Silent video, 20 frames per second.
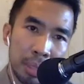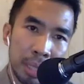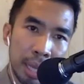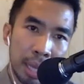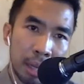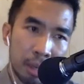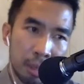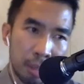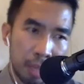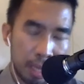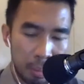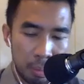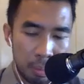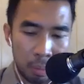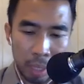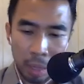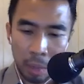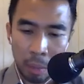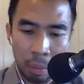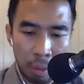
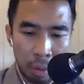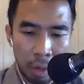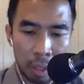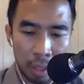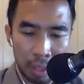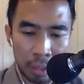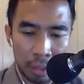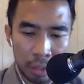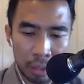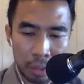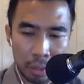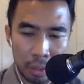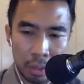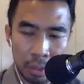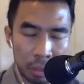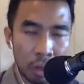that were on this